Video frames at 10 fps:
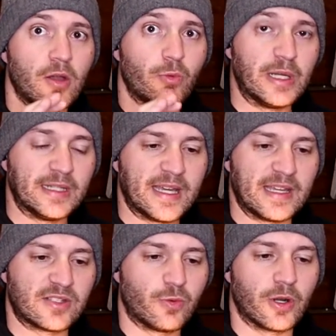
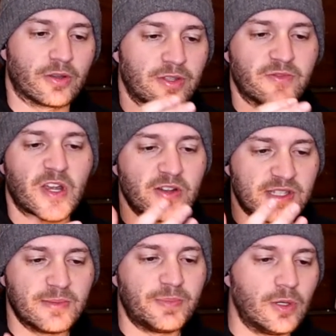relays work. It's very
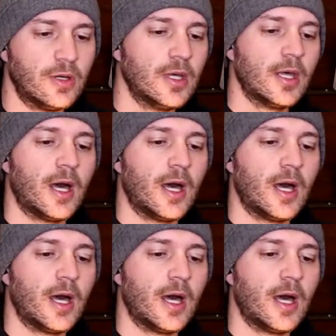simple,